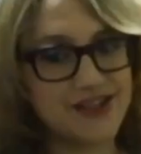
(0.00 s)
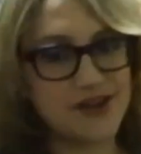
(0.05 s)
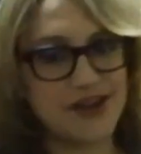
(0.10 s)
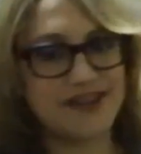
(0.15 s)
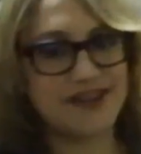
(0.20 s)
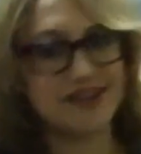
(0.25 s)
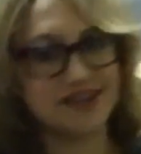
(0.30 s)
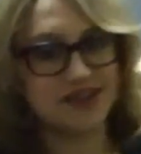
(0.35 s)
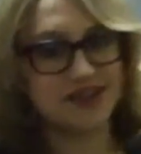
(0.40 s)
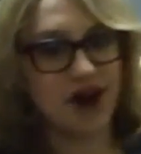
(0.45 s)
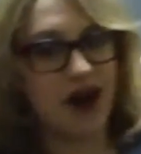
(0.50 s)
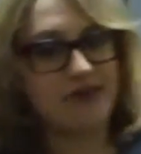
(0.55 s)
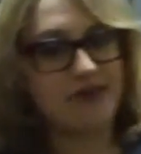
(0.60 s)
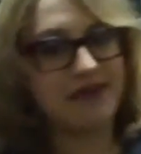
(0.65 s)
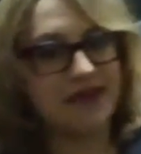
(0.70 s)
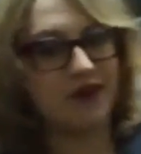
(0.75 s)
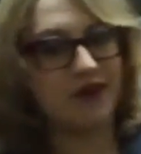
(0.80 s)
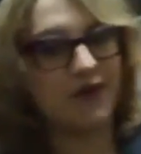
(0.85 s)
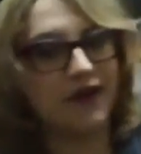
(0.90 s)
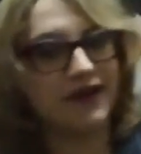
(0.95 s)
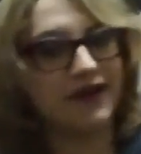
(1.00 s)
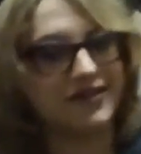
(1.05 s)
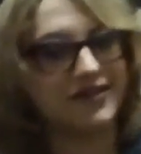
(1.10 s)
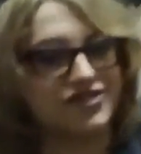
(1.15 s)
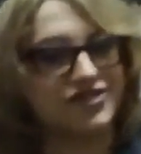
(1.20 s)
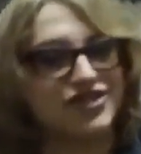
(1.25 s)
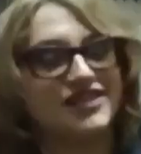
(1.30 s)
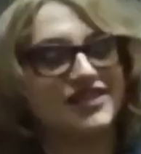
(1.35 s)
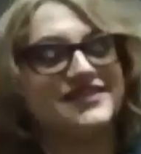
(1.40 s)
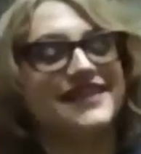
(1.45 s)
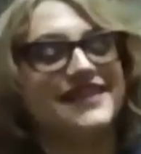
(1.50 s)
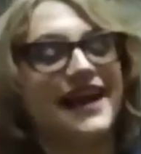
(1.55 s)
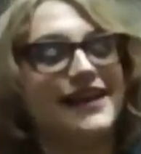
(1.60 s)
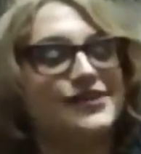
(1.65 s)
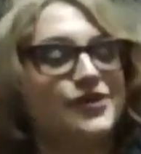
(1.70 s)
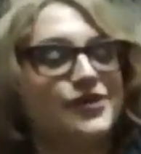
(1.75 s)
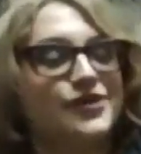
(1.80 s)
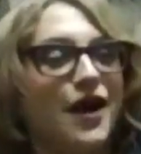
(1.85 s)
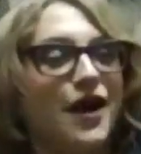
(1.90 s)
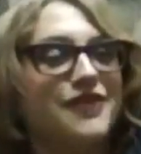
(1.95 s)
could just call me the worst, she
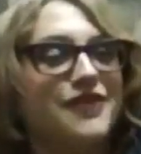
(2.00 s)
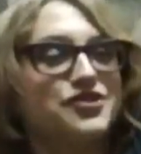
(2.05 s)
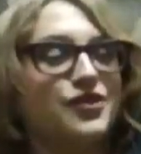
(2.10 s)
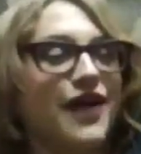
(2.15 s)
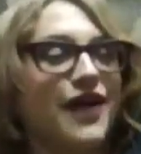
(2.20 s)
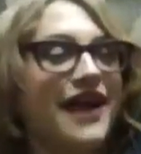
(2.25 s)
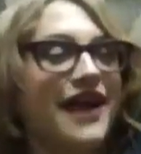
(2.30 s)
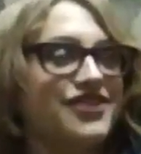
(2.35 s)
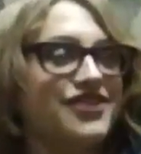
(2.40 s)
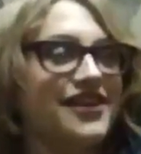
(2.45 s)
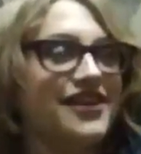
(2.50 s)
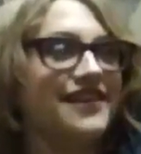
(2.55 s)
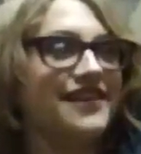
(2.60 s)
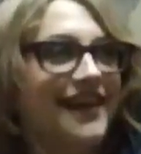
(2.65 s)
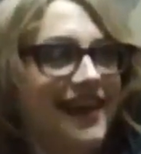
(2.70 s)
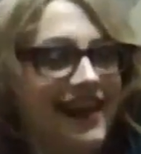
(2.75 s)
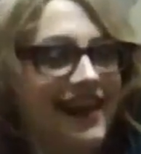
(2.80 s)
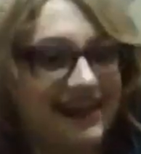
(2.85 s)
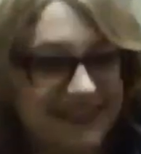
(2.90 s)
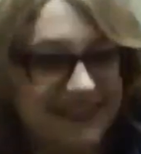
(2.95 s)
said, crotch scratchingly.